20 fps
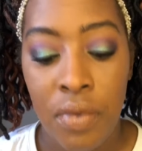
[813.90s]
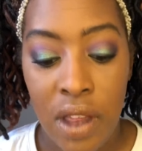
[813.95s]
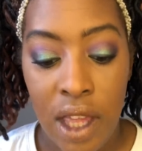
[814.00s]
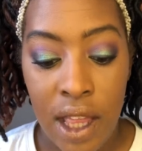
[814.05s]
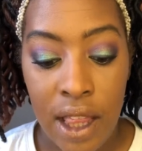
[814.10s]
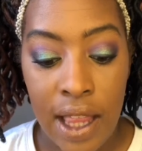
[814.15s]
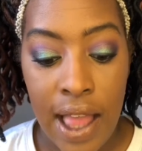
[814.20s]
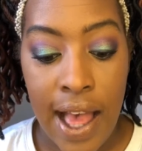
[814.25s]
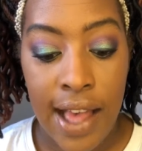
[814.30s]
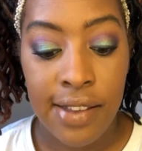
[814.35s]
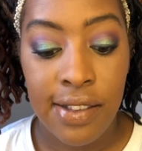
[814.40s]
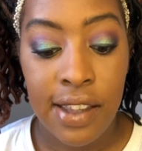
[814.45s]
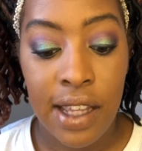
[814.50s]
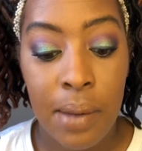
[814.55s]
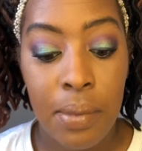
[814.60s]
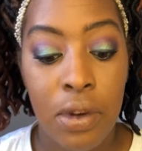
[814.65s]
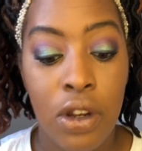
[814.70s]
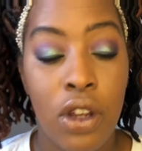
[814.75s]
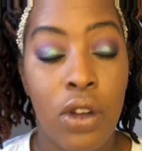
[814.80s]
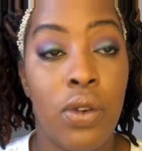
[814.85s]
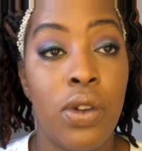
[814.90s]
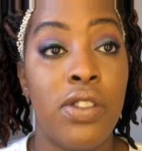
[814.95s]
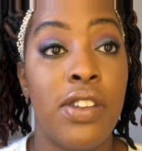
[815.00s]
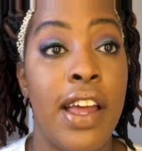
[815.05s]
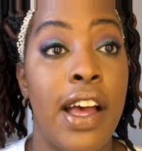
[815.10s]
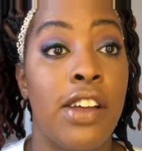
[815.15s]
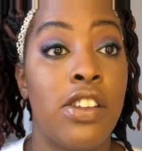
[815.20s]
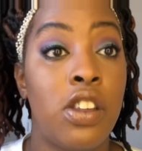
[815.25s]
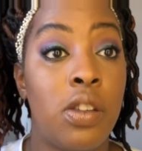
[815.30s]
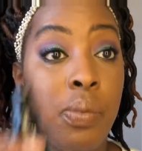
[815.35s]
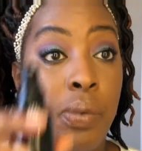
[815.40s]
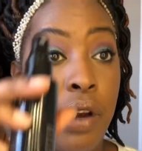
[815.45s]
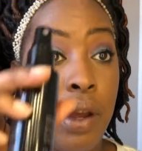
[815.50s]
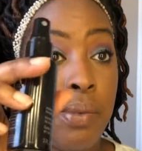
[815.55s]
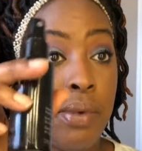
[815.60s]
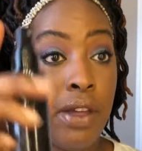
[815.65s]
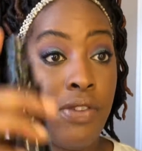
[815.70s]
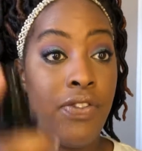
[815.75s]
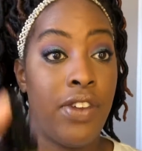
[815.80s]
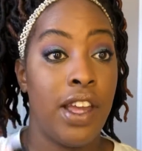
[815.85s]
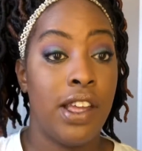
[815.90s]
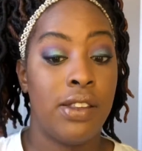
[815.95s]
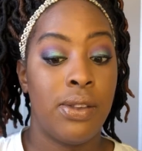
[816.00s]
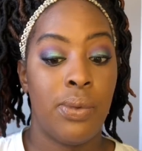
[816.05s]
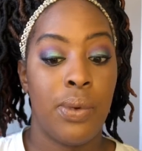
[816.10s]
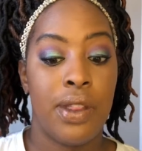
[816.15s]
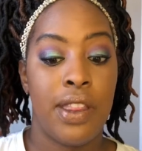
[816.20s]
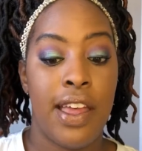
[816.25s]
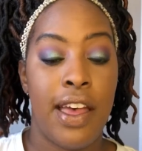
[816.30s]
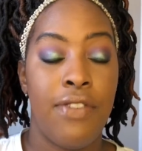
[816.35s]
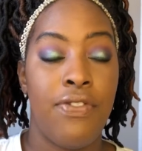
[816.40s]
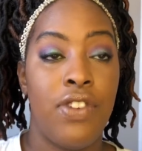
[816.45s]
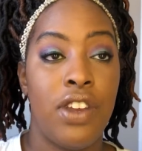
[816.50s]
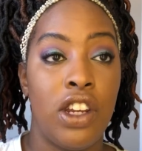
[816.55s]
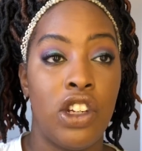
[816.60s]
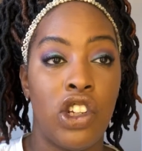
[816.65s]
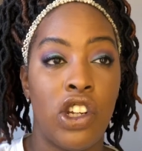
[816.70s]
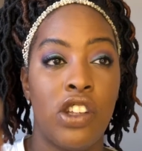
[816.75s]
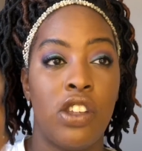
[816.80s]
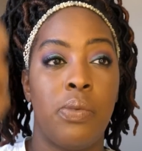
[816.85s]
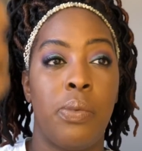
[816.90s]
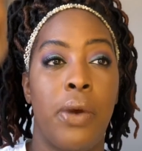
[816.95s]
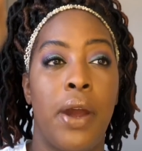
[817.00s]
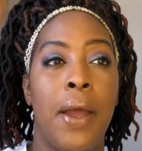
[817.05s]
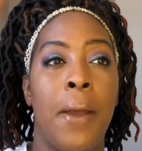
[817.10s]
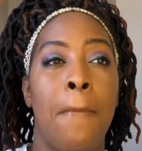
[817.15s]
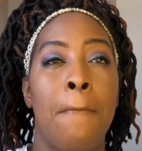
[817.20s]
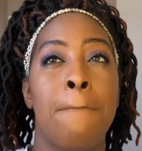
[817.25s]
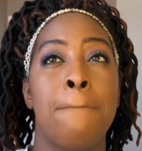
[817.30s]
And last thing I'm gonna do is now spray my face with that finishing spray.